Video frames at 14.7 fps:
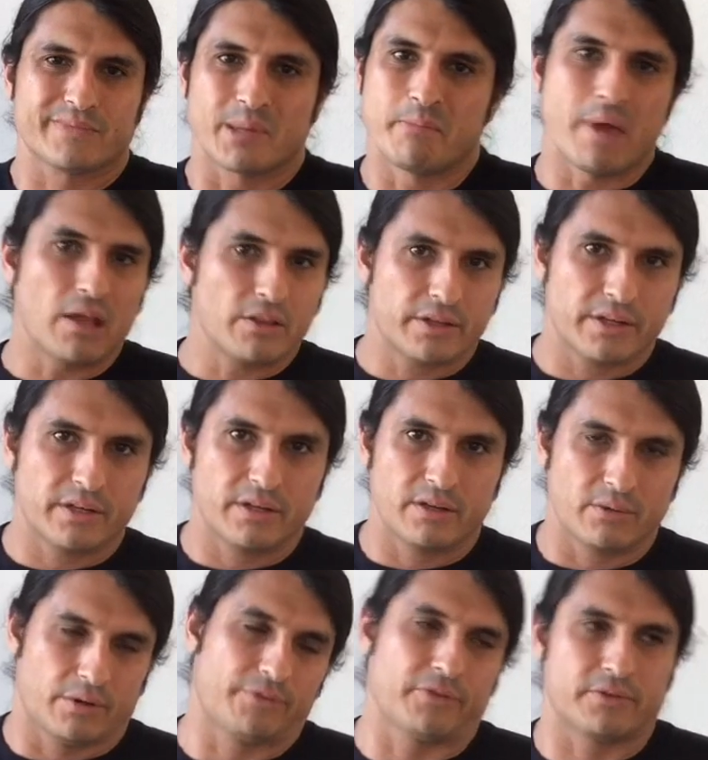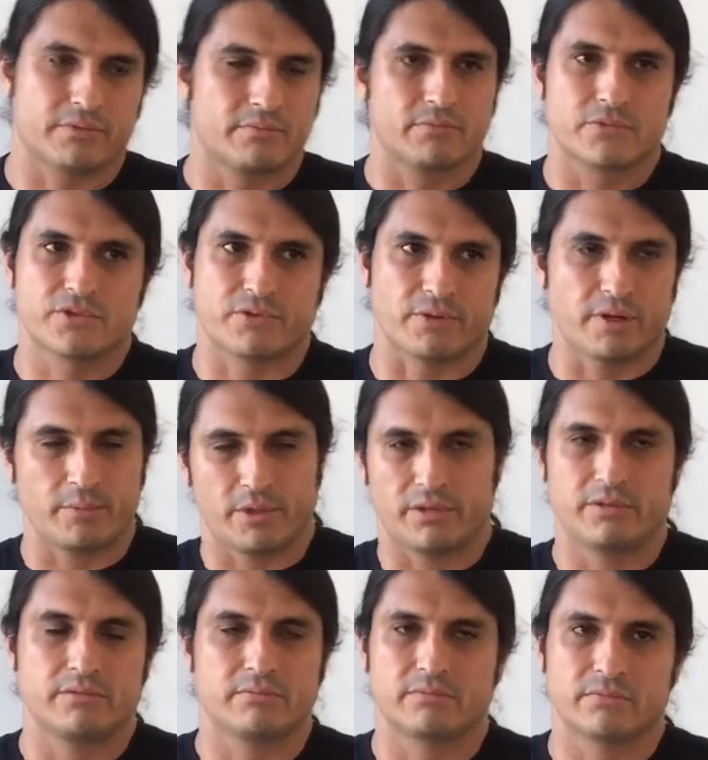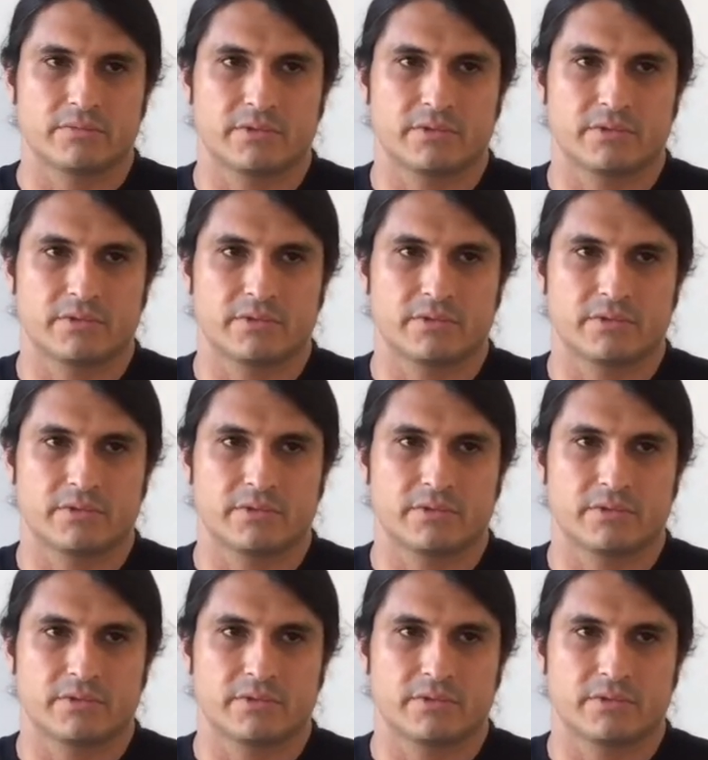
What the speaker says: melody, or if you're screaming,